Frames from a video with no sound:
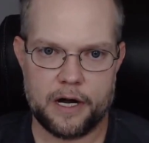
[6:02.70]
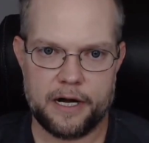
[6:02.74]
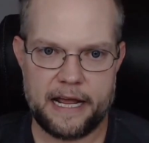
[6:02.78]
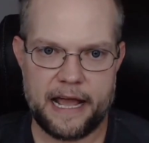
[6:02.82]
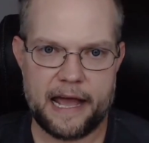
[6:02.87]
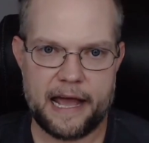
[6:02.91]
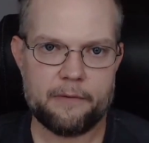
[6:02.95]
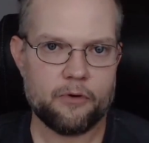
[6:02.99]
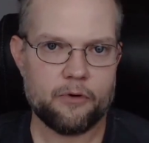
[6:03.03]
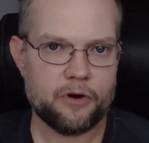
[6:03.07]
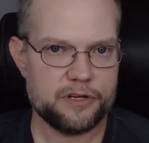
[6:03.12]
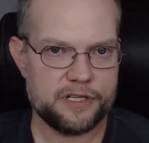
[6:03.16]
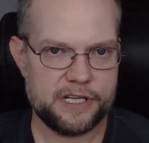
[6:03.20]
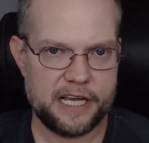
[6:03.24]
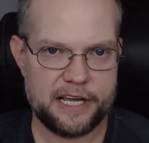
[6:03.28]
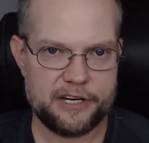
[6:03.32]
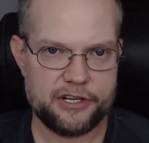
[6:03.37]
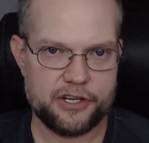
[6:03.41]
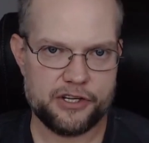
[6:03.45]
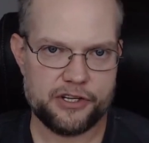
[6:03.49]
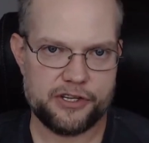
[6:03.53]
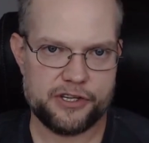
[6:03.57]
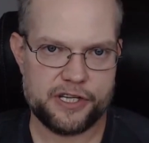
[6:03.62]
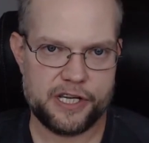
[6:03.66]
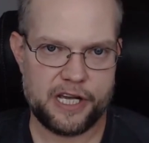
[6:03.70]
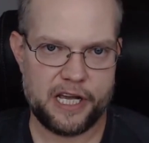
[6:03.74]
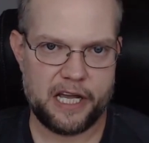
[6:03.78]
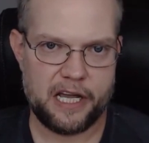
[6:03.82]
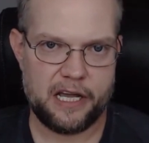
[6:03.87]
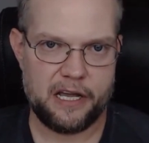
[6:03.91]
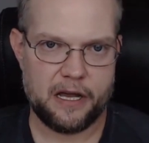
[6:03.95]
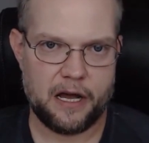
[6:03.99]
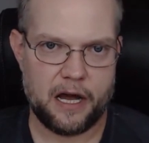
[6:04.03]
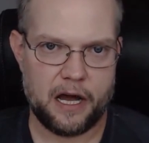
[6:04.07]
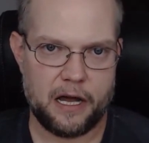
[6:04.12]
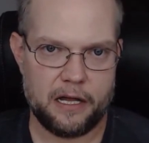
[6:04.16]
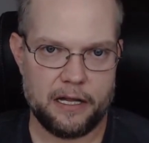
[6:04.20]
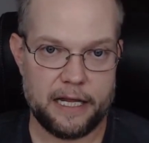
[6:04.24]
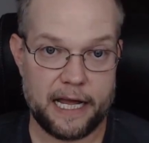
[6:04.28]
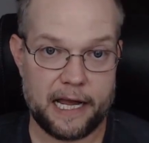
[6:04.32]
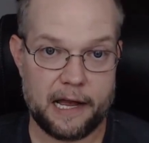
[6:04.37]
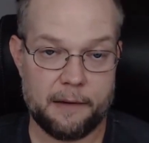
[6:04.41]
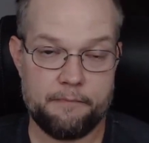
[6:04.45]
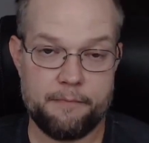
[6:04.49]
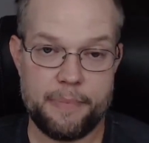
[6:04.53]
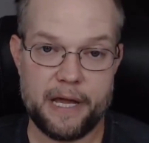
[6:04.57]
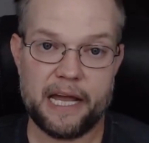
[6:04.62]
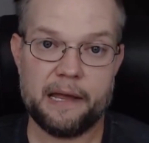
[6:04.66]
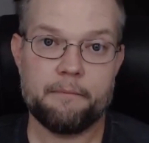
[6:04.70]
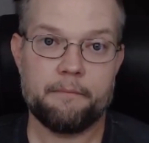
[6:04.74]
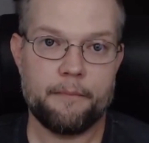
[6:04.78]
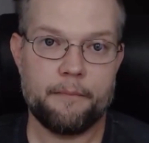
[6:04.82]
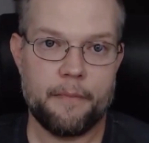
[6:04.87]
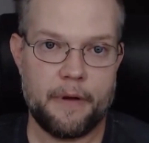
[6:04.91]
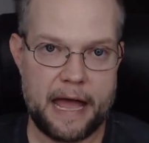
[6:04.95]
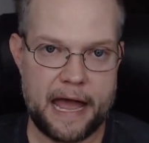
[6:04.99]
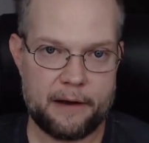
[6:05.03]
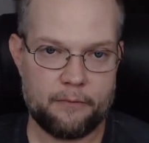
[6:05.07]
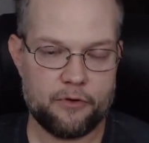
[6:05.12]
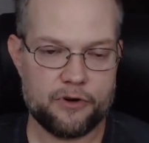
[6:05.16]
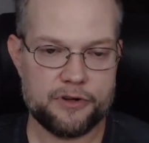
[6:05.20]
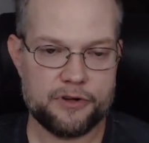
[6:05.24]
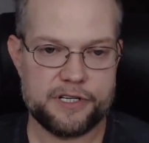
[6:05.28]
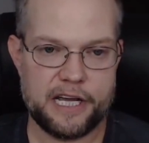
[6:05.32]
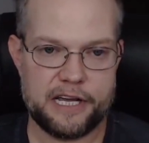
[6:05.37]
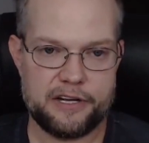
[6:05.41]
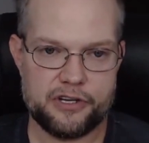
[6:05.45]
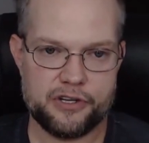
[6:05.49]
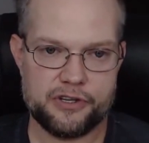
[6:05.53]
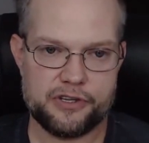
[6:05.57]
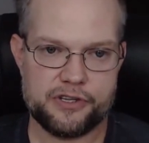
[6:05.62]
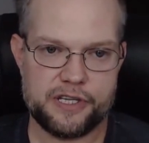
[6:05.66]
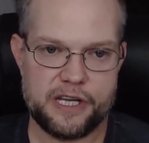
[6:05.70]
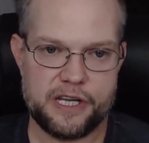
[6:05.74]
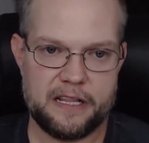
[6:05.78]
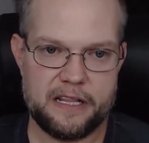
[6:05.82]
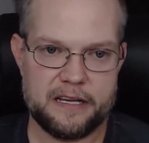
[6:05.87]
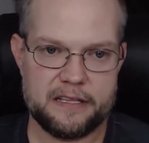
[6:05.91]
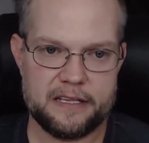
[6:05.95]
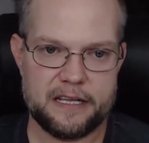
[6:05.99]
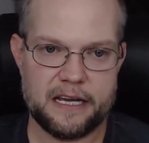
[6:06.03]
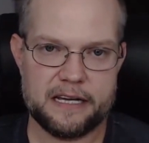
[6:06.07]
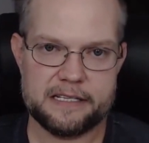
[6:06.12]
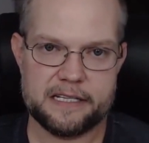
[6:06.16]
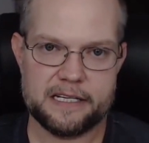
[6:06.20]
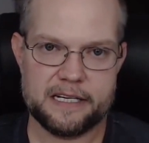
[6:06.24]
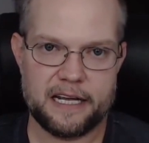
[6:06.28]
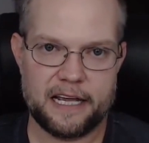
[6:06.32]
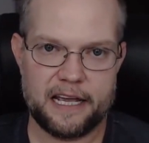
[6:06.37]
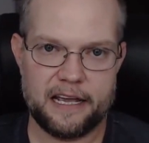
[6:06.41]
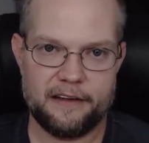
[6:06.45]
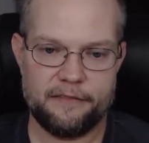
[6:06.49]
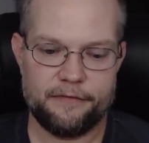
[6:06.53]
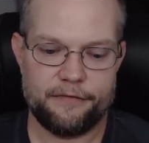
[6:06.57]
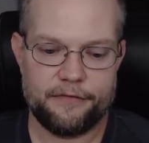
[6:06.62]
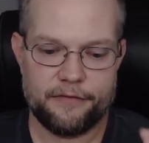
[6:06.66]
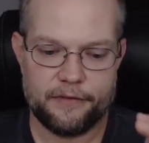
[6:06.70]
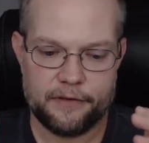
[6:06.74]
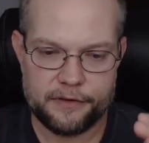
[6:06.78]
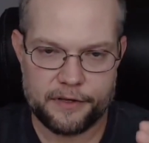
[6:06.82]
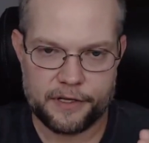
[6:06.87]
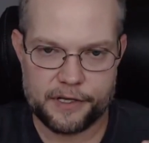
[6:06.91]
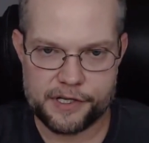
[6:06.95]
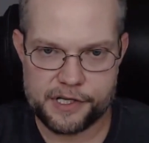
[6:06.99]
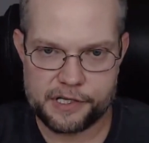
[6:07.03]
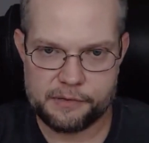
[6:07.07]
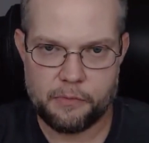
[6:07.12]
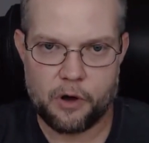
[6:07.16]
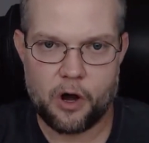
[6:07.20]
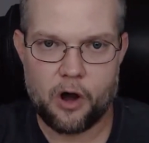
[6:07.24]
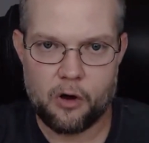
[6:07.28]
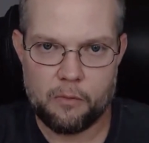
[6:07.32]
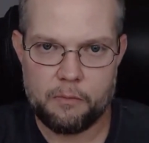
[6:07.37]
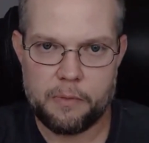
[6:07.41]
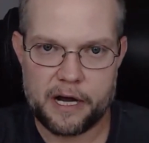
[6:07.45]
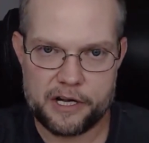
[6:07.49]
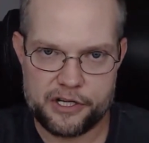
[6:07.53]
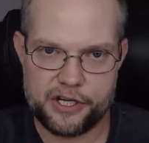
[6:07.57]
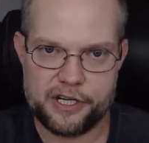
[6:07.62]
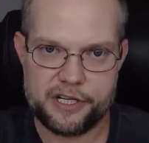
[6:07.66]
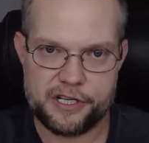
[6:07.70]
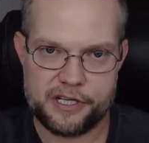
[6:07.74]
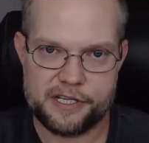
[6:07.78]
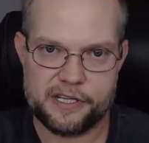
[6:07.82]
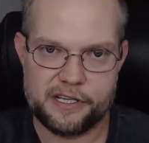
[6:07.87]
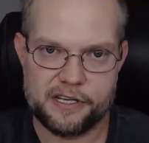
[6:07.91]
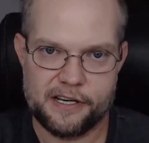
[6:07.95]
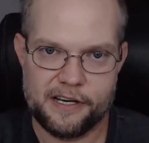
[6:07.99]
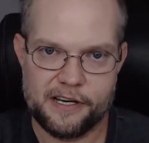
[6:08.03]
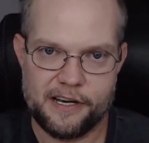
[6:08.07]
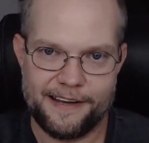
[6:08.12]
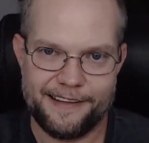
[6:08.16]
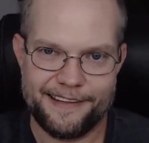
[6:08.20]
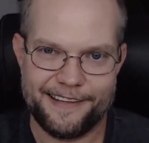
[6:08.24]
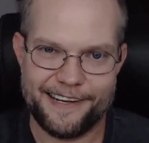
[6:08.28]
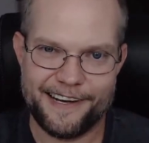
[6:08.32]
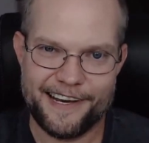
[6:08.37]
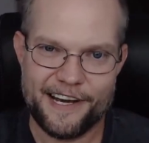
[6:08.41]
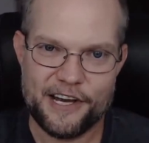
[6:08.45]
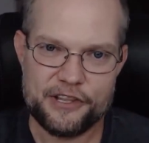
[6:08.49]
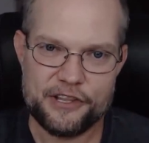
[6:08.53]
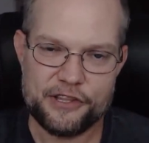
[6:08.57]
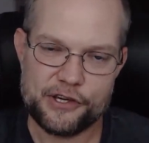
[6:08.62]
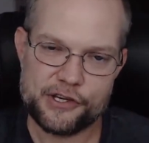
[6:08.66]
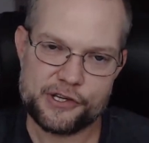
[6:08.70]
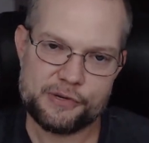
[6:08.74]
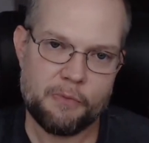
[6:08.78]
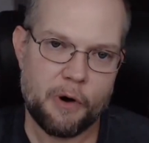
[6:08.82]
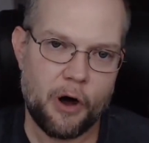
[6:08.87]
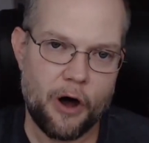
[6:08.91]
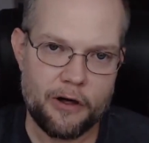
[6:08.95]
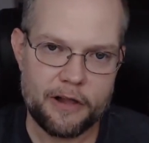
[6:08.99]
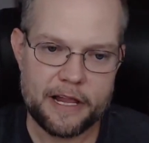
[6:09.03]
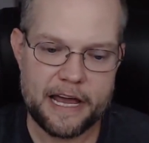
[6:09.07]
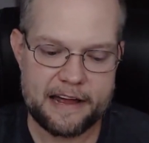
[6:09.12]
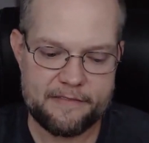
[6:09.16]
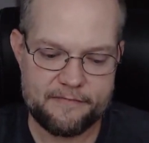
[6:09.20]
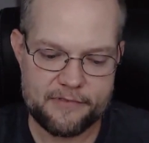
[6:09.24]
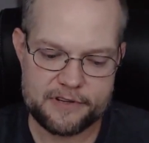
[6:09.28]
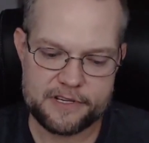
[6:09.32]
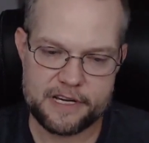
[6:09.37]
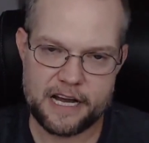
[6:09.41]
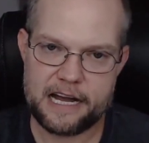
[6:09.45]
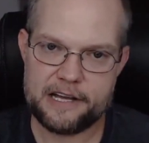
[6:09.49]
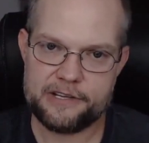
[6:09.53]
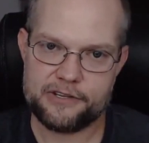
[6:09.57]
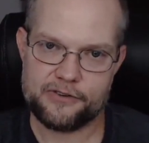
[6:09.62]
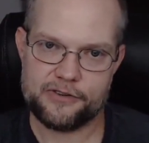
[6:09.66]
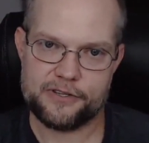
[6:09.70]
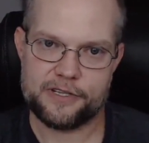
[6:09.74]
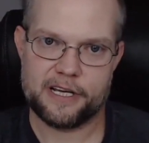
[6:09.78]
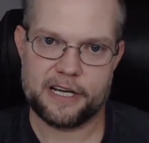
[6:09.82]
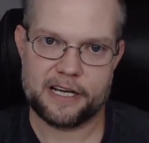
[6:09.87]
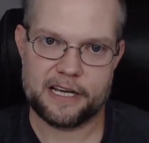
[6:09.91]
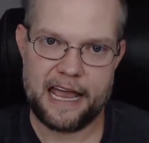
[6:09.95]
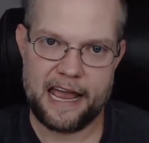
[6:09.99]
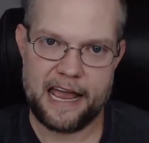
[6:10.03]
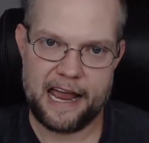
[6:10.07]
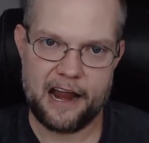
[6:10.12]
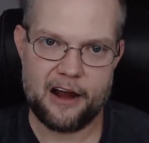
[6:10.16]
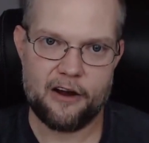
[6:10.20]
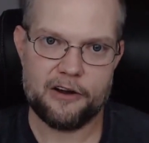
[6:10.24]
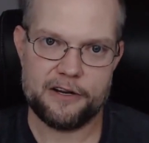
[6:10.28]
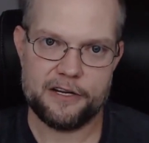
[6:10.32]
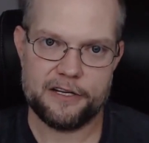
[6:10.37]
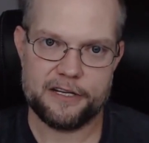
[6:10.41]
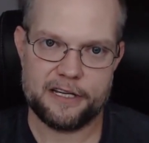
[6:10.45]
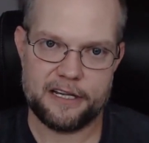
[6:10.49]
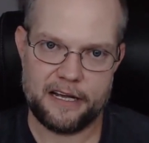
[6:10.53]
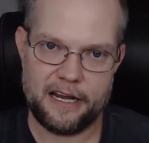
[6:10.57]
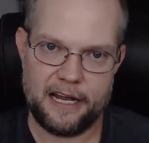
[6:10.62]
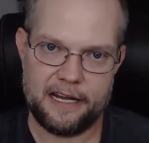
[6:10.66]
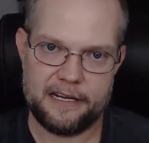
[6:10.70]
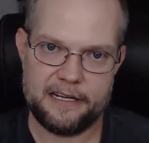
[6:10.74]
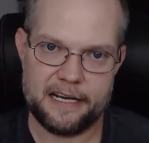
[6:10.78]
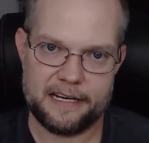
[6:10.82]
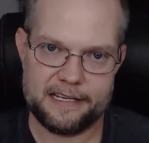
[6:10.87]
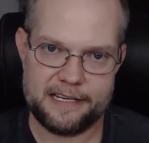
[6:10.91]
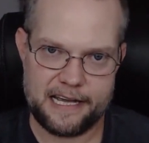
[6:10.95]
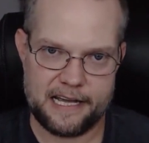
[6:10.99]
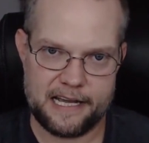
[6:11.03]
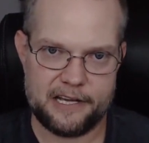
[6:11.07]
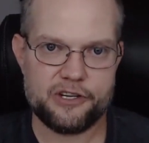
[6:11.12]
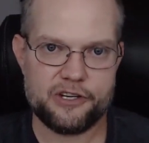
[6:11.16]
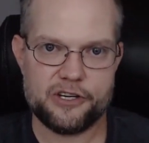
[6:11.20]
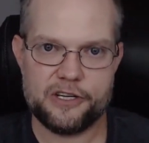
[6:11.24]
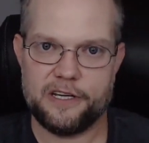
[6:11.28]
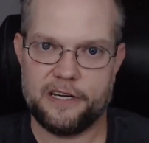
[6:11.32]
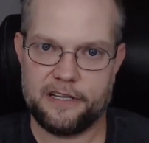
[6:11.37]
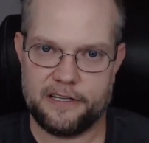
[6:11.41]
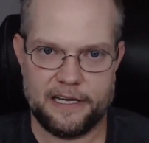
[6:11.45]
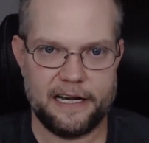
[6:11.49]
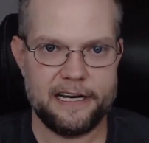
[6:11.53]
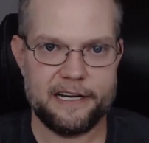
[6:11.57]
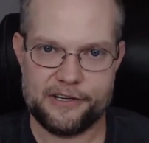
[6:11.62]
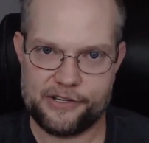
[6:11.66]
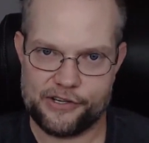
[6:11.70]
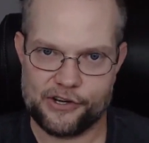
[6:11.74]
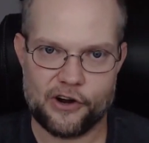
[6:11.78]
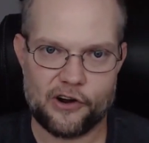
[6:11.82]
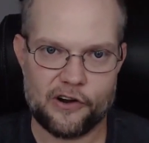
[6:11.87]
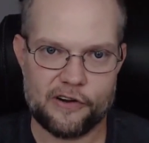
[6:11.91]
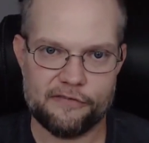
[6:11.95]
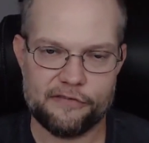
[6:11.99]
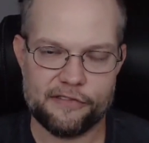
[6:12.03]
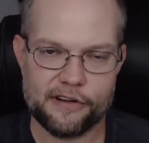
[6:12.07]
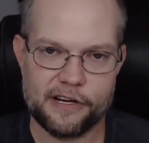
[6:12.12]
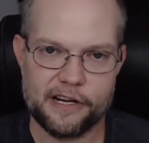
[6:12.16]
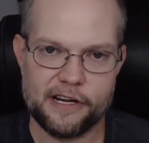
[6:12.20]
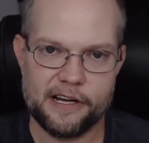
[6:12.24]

an AdWords agency, like a big AdWords agency that doesn't give the small budgets, the small advertisers, the care and attention that they deserve,